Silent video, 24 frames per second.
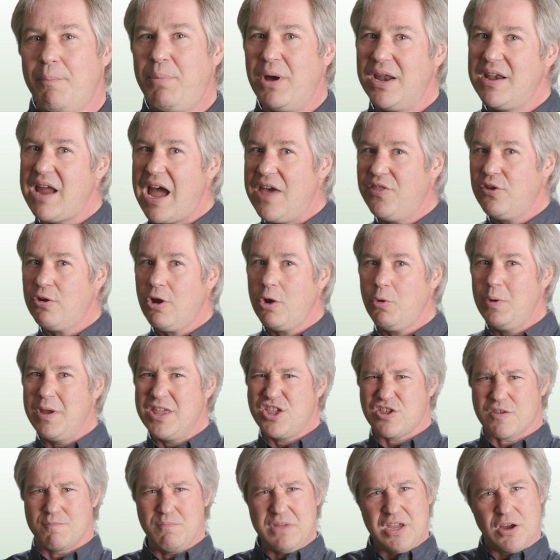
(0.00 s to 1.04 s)
But neither are
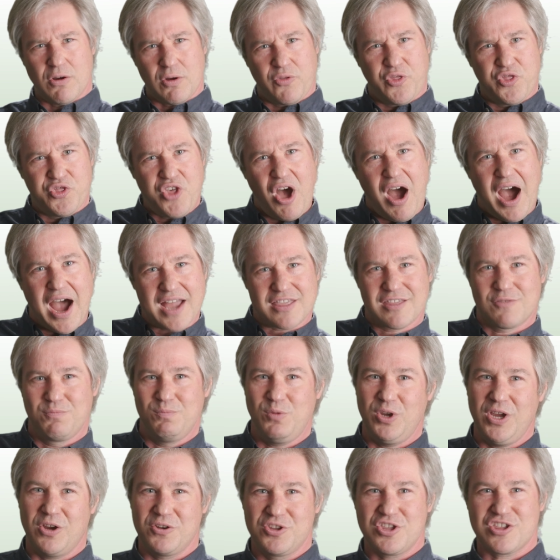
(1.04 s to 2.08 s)
we just mere thoughts.
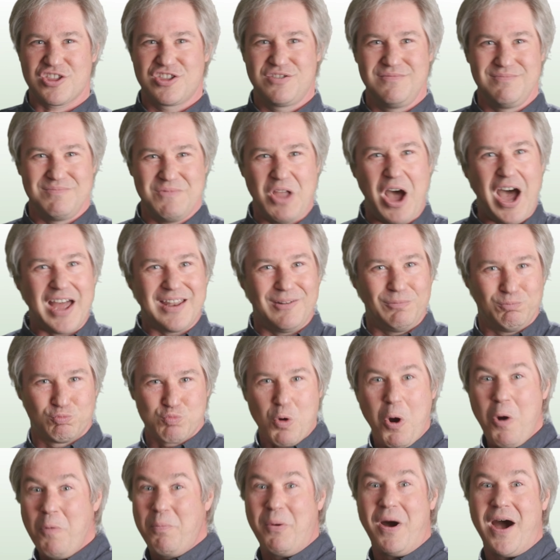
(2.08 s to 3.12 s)
We are just not
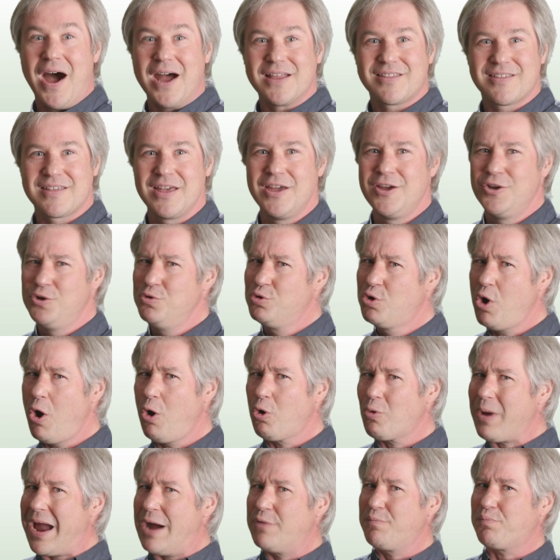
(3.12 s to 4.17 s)
robots who
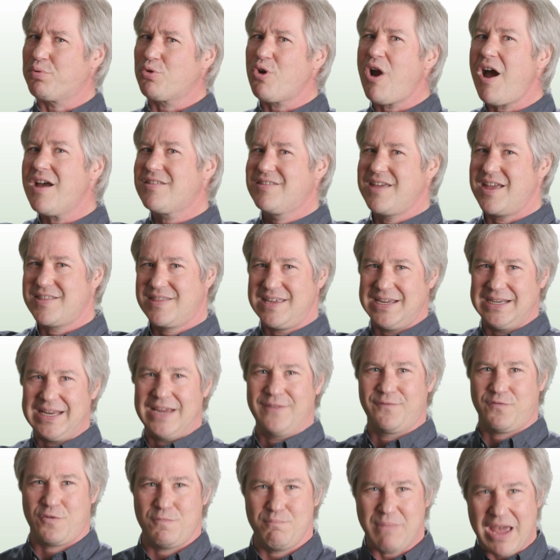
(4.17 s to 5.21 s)
go around processing
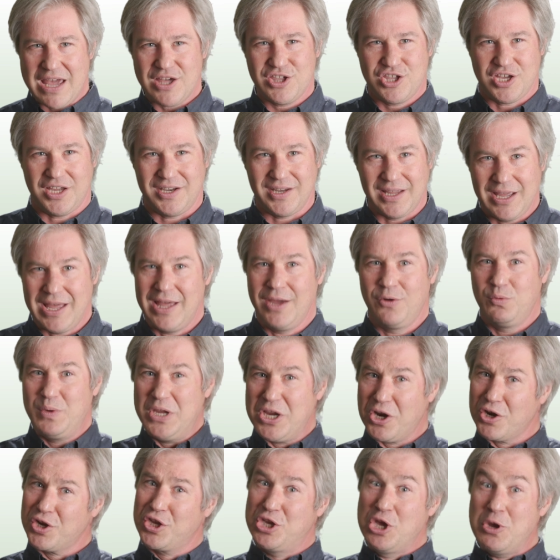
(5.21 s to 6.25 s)
information.
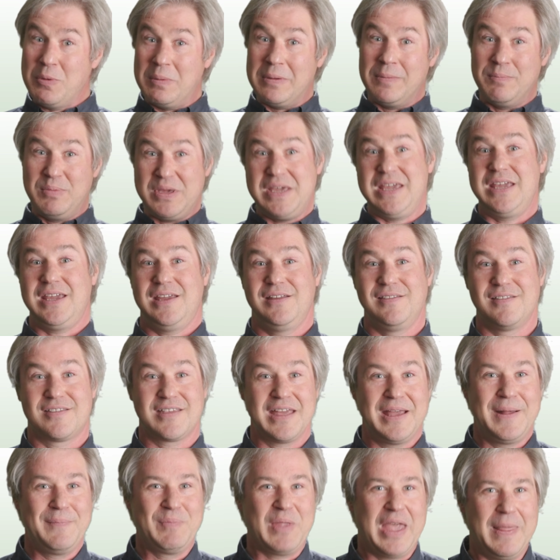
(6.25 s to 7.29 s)
We are human
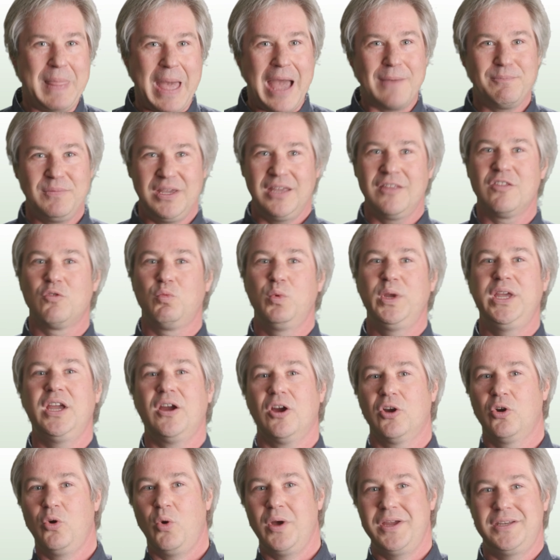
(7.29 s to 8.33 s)
beings. And that means
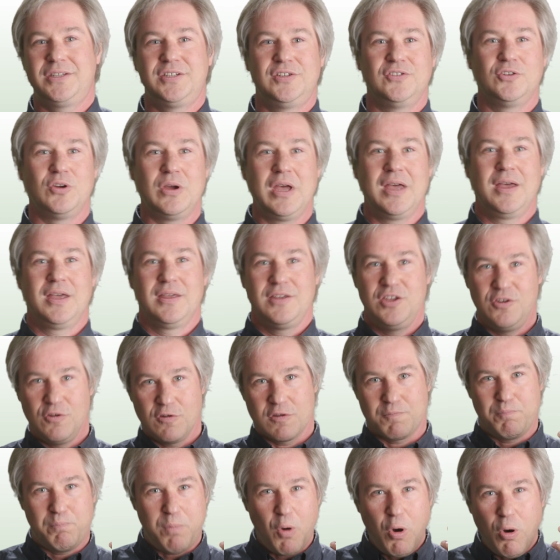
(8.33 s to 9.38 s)
we are going to
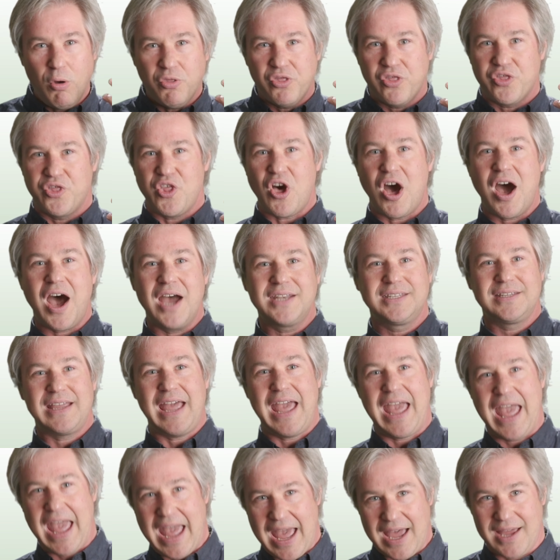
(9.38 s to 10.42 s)
use both thought
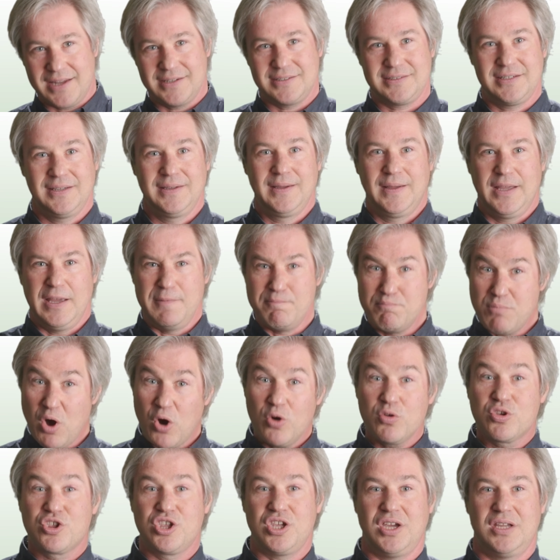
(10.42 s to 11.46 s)
and
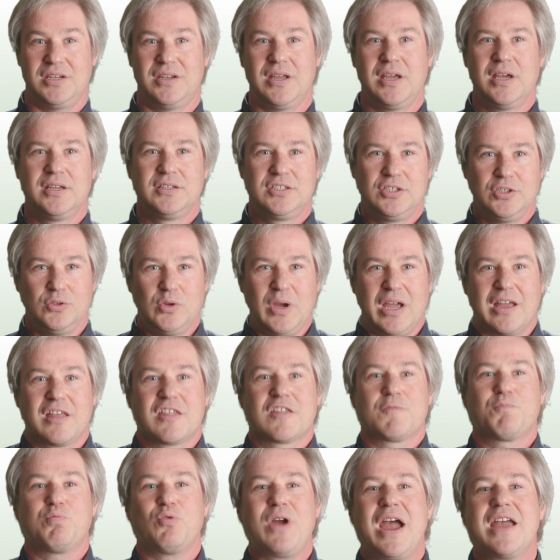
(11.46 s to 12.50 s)
emotion to
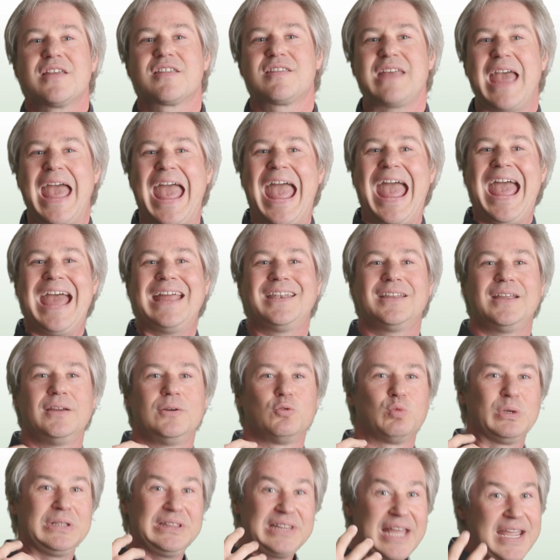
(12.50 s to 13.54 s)
express
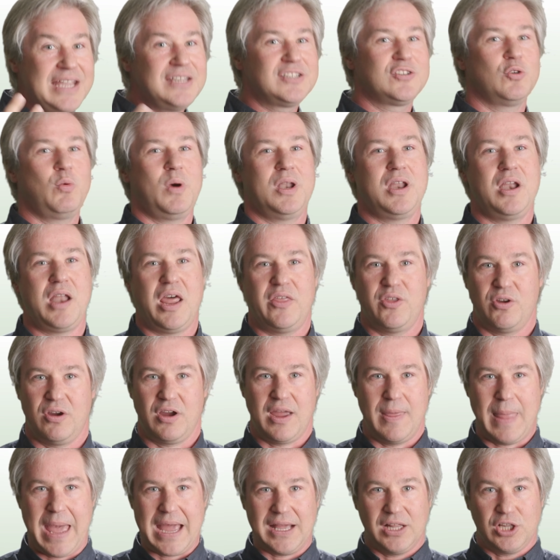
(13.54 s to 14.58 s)
and relate to one another,
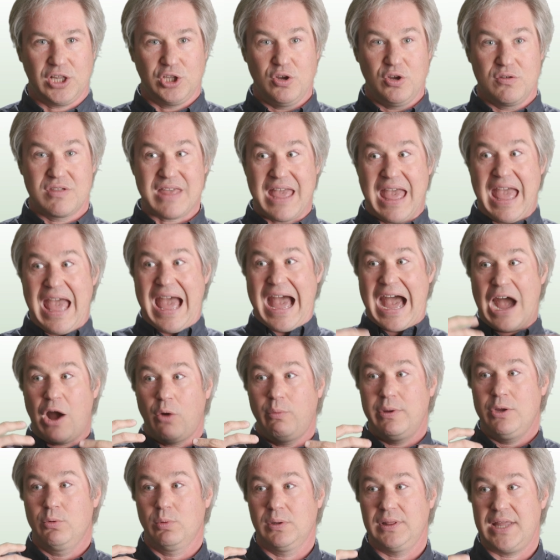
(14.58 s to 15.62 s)
and that includes how
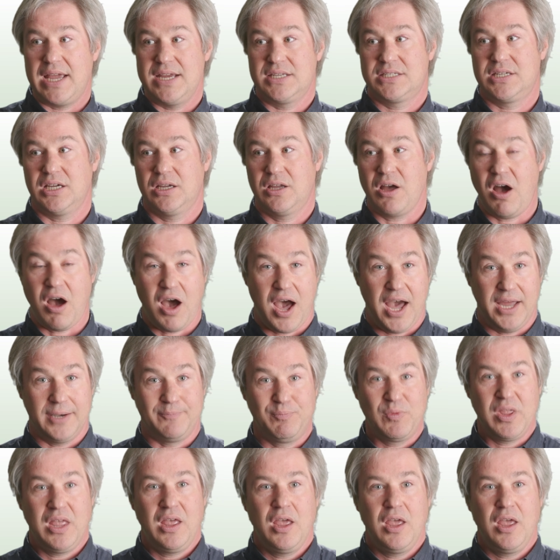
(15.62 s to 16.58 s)
we relate to God.